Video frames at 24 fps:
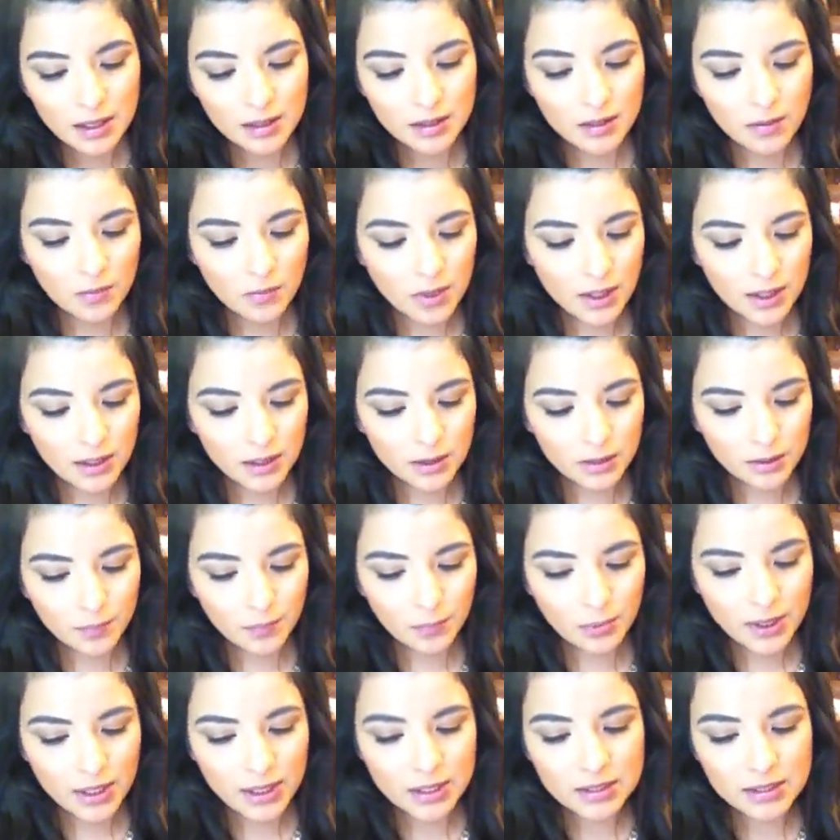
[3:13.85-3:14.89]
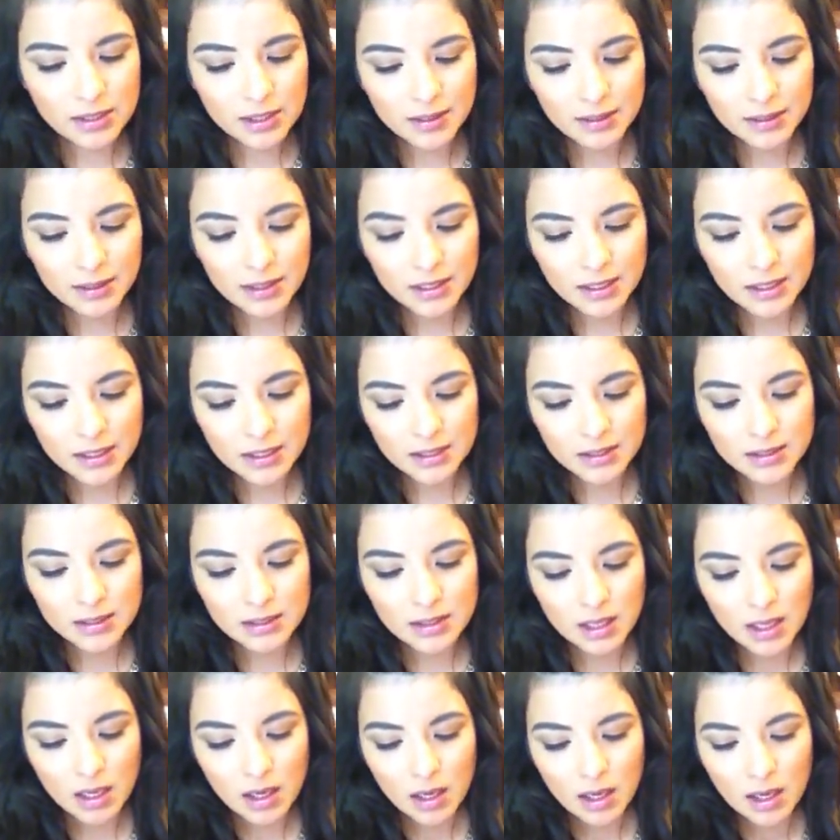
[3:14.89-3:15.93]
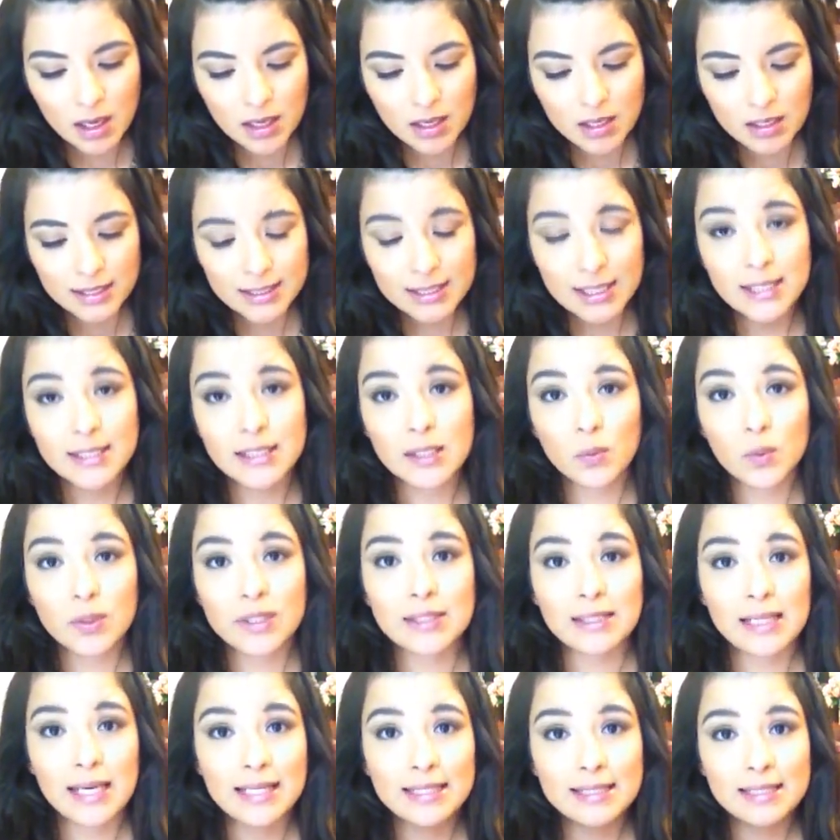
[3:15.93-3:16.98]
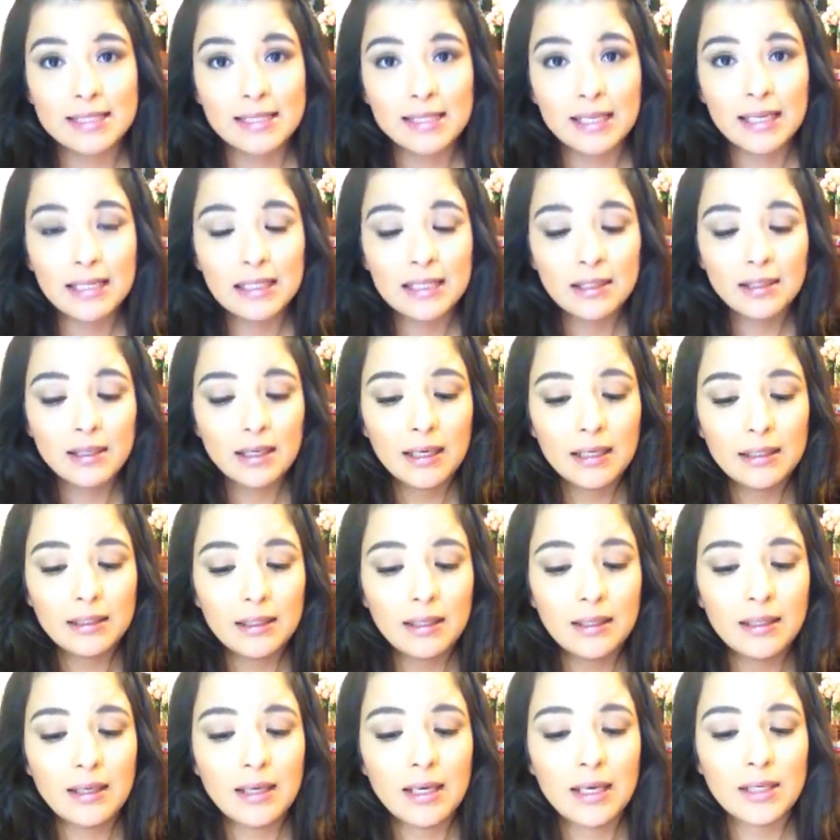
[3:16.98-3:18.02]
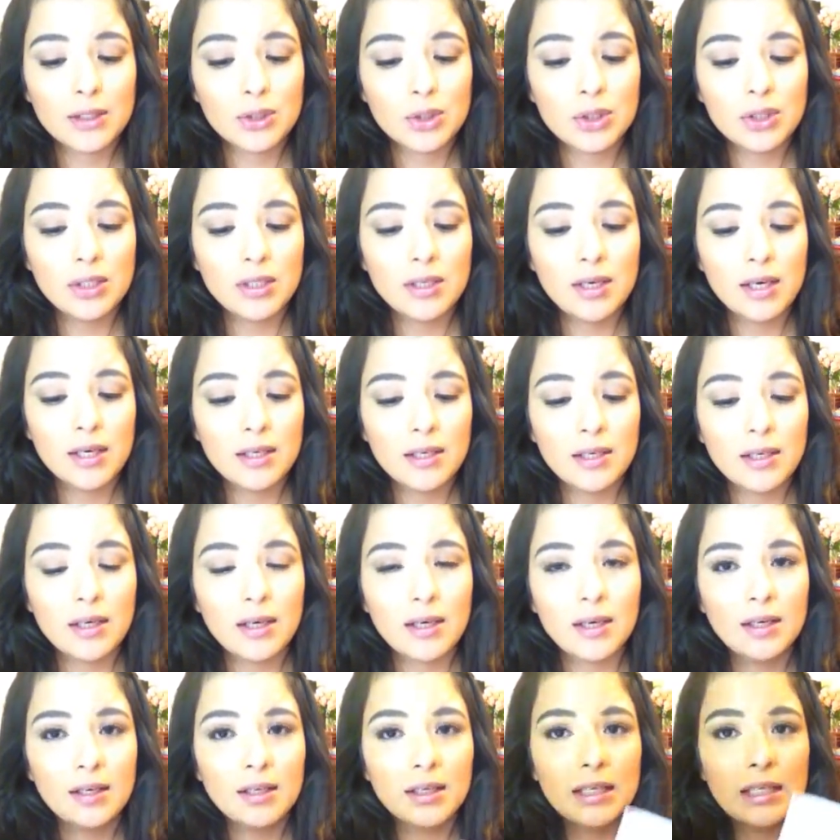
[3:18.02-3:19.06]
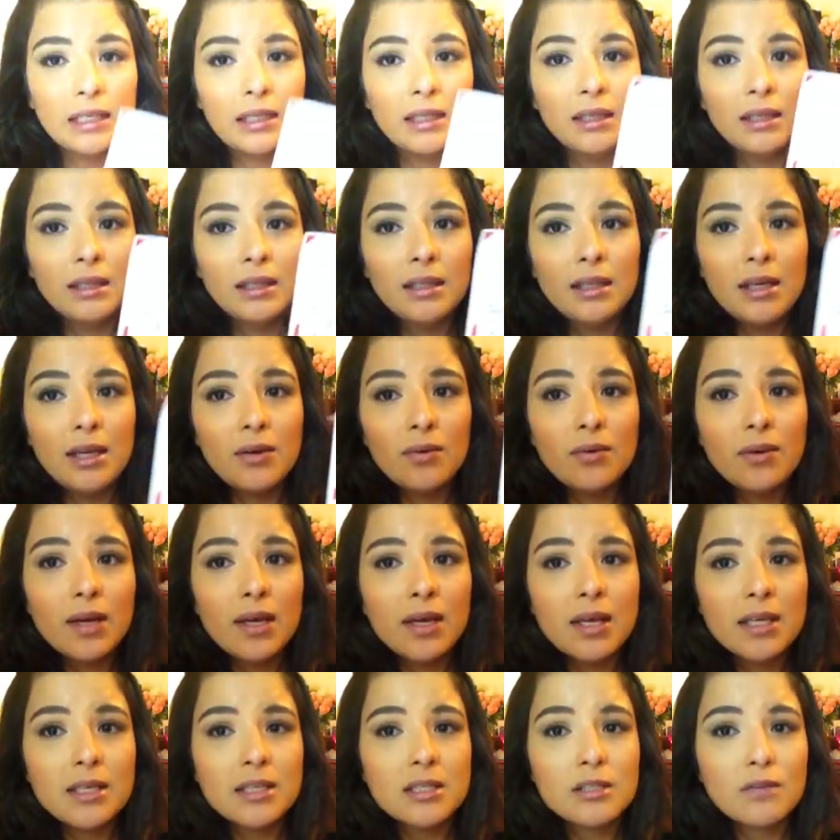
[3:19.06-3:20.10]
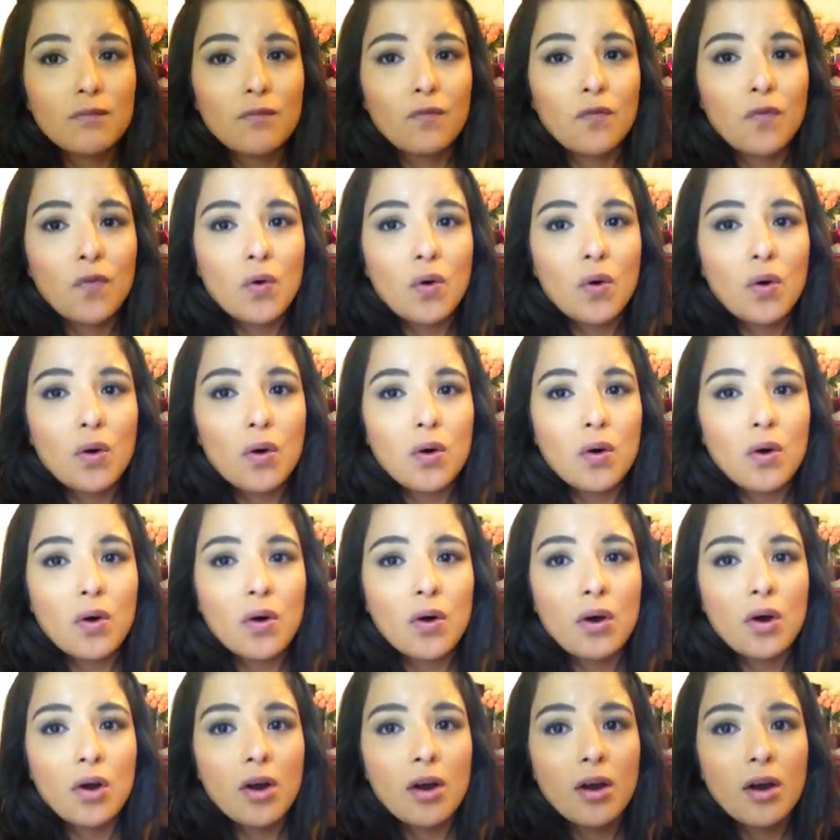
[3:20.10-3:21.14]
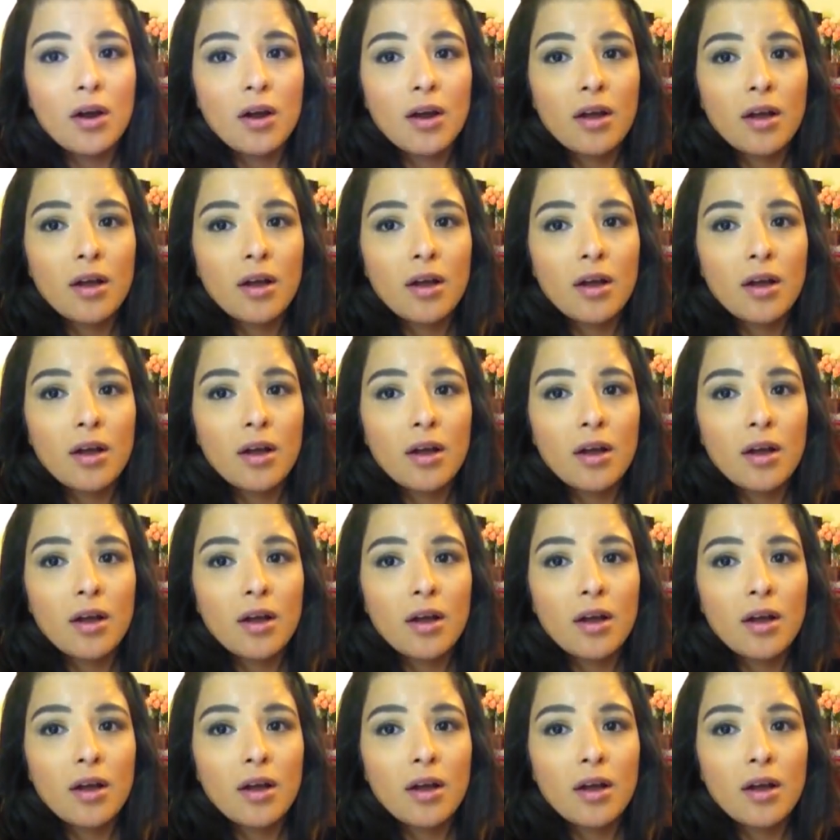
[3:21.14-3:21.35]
The regular price on this says it was $19.99, and I actually got it on clearance for